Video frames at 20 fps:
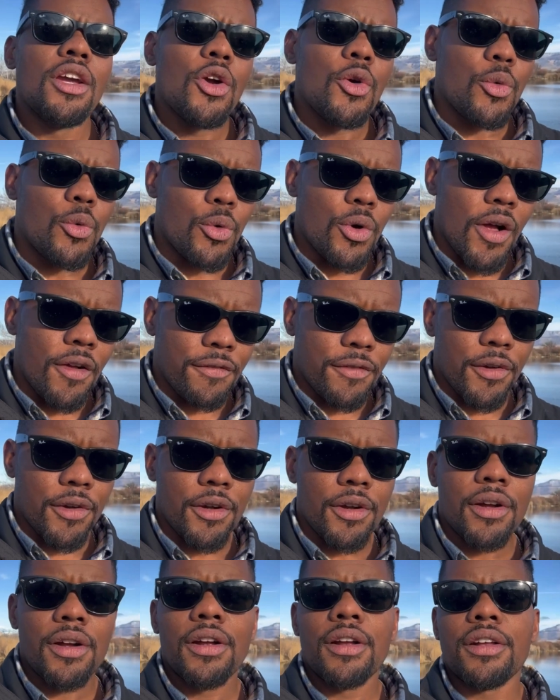
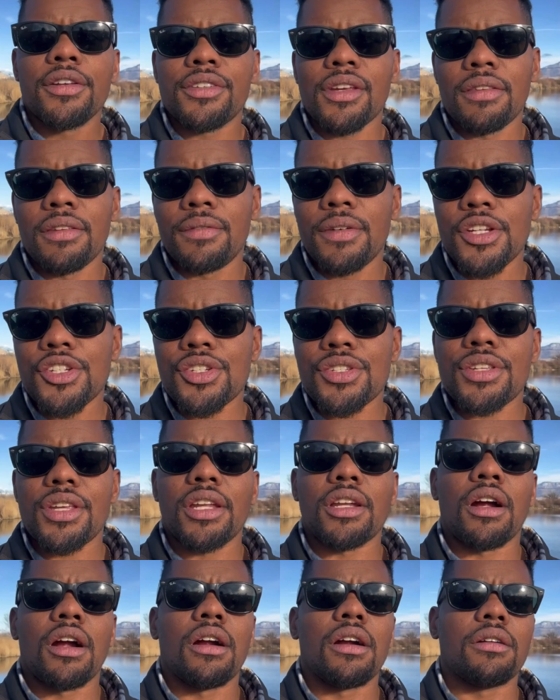rougher subdivisions
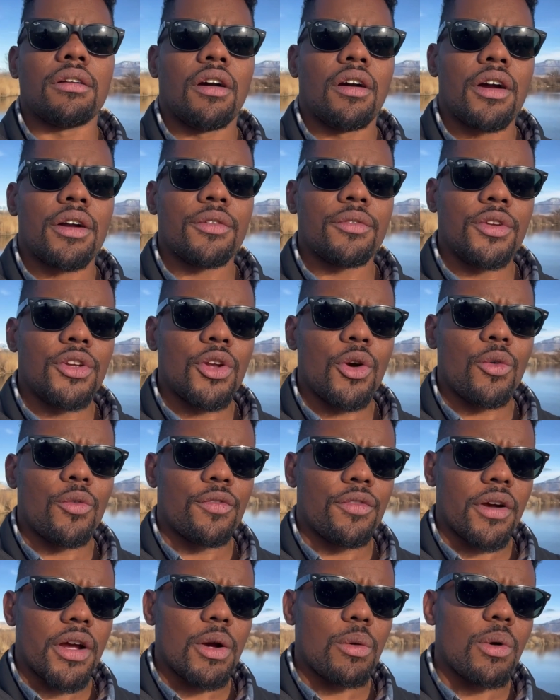that aren't
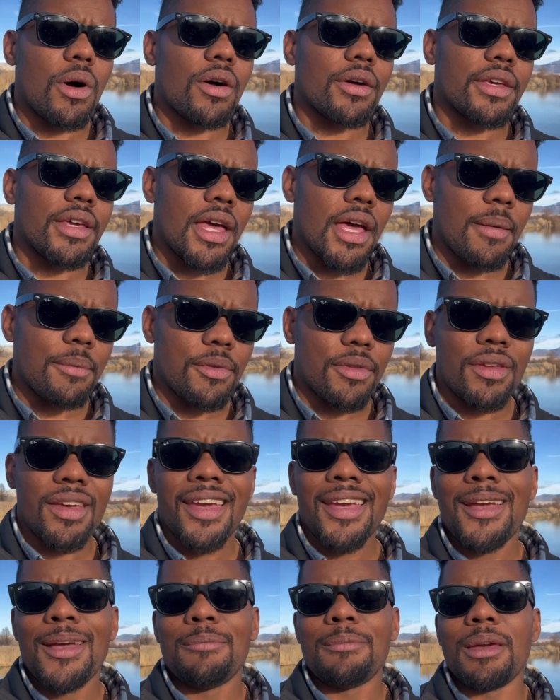very well kept,
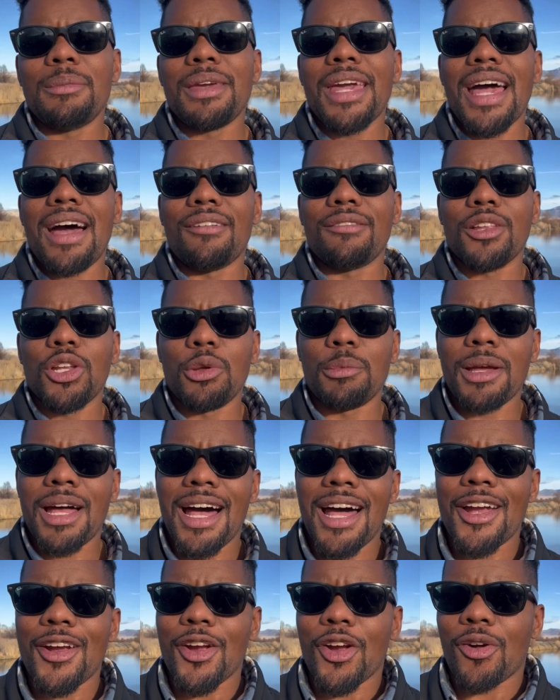maybe have a little bit
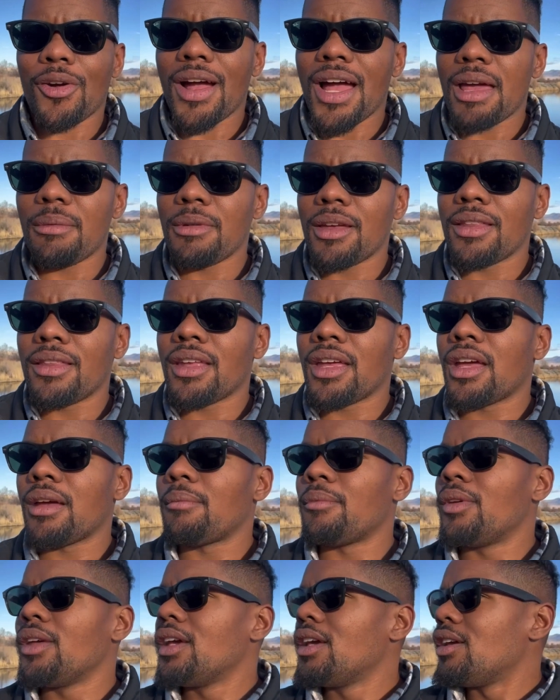higher crime in
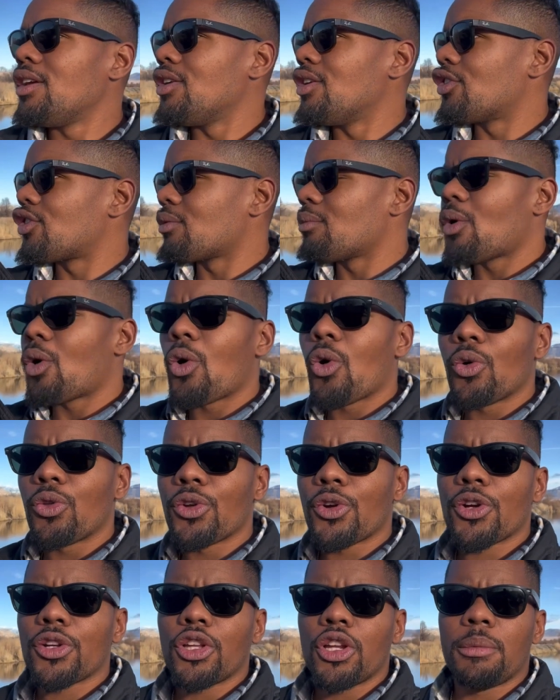them, some
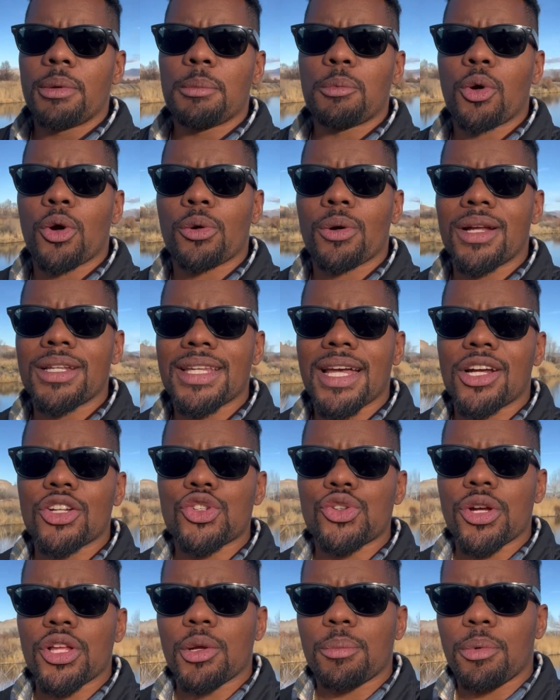older, a little bit more rundown
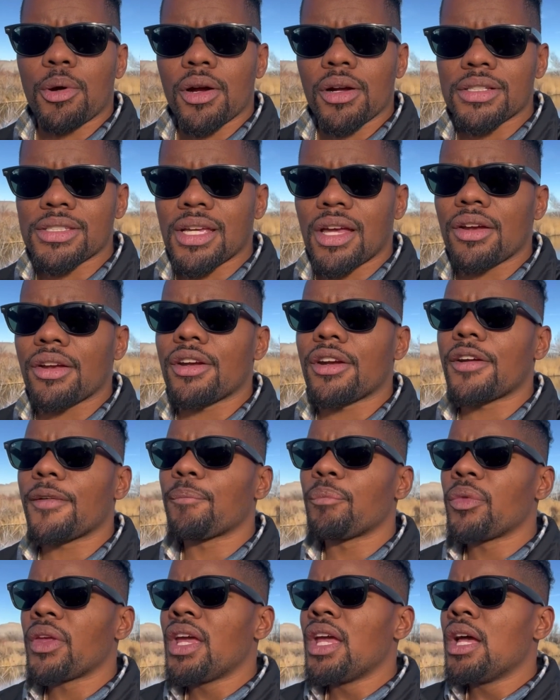trailer parks out here.
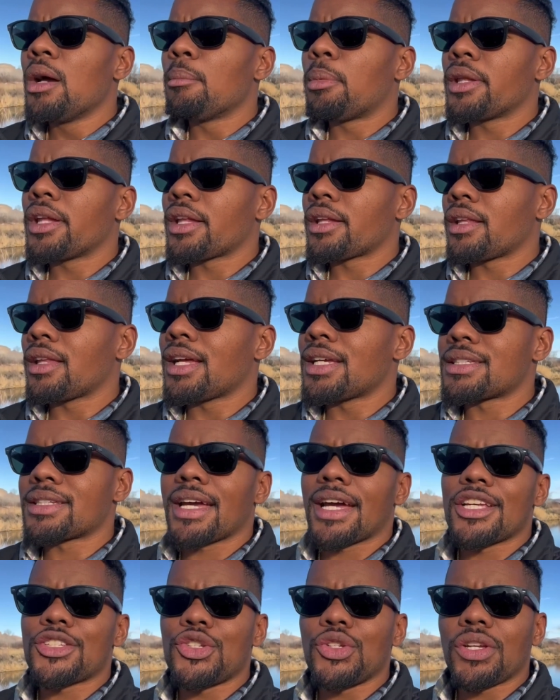But nonetheless,
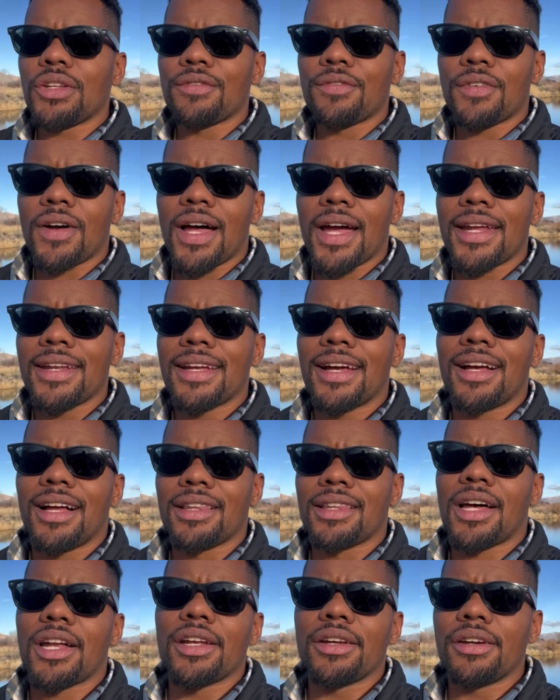guys, you can find a
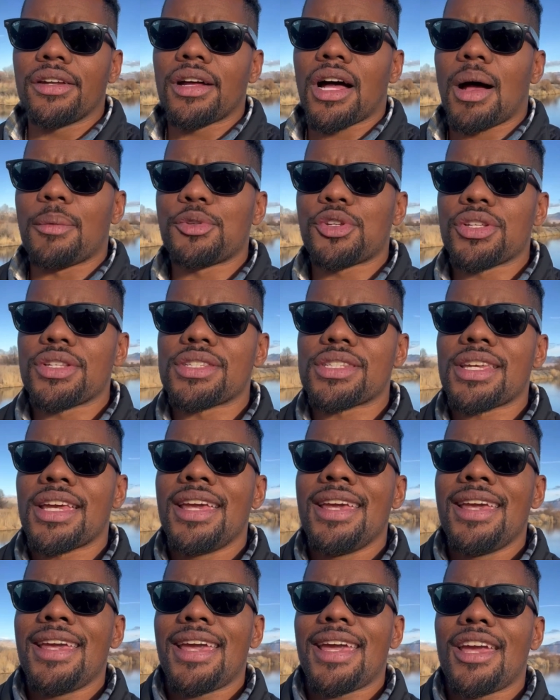lot of good options.
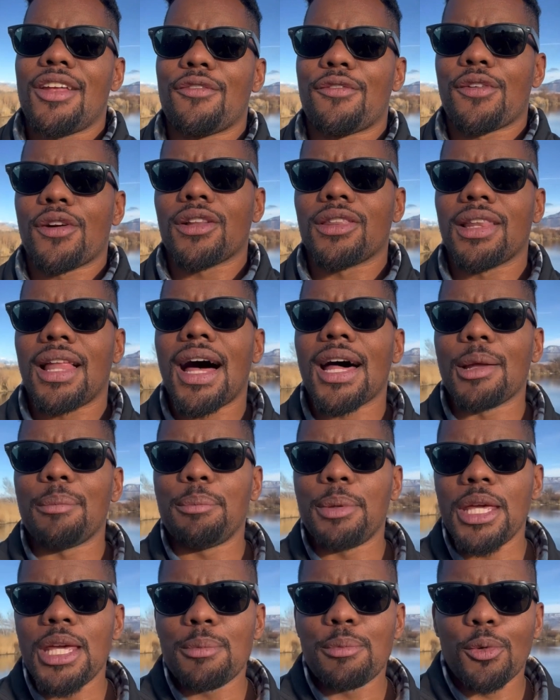And for a lot of
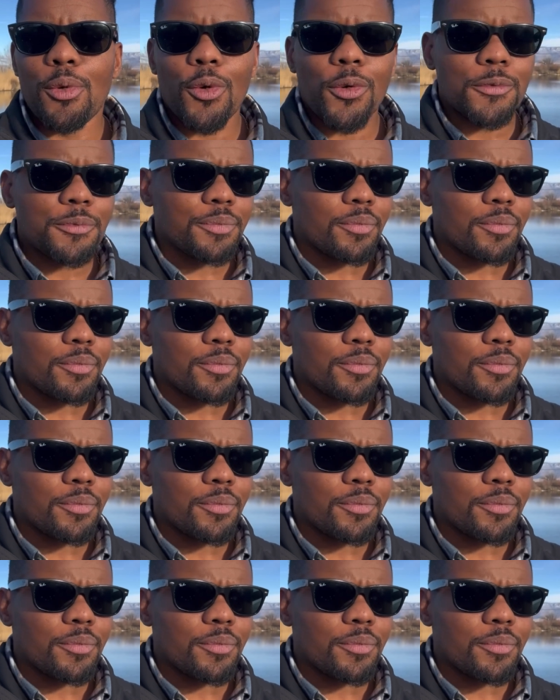people,